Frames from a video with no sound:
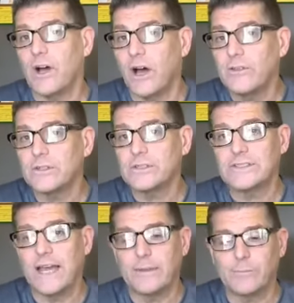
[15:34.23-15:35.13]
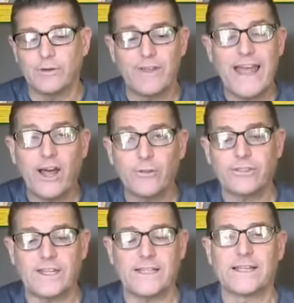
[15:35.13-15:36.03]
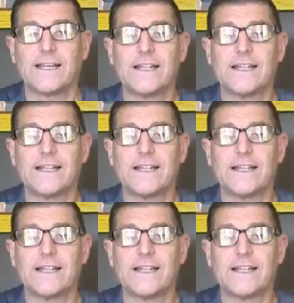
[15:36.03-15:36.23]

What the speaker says: other type of healthy,